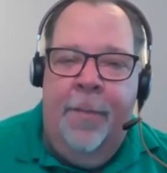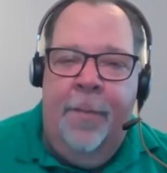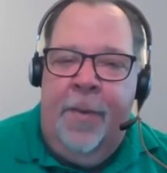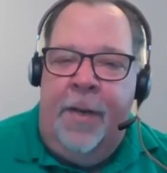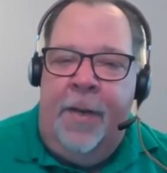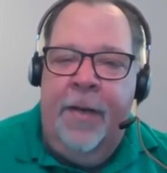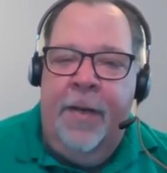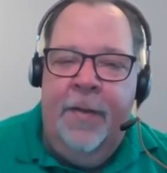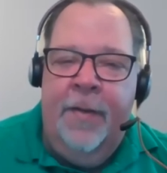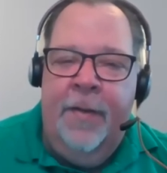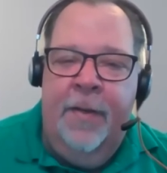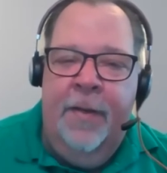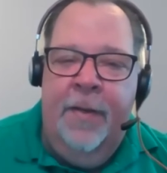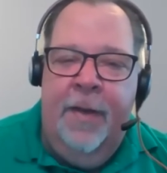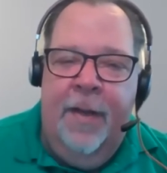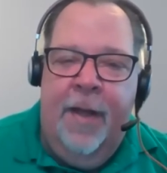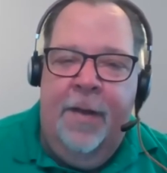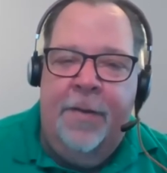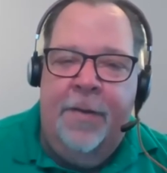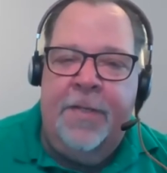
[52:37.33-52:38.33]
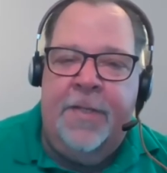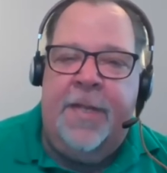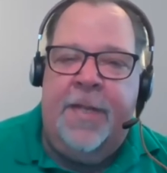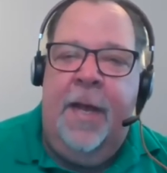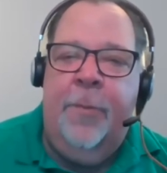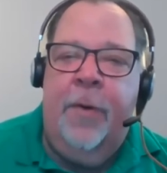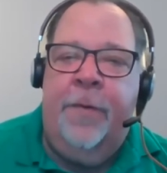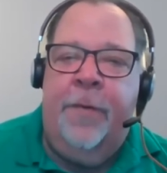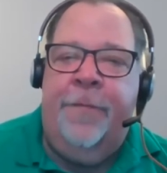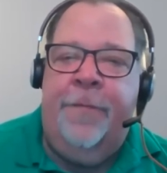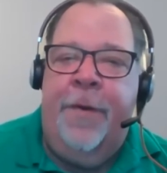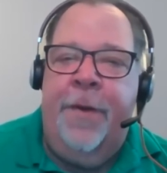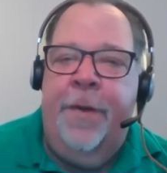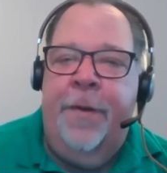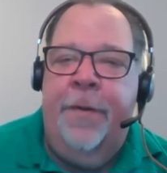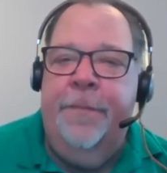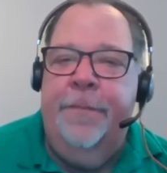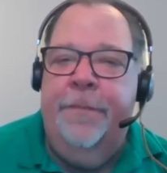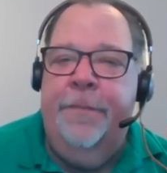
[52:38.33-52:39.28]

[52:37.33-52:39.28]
I mean, how does that work for you?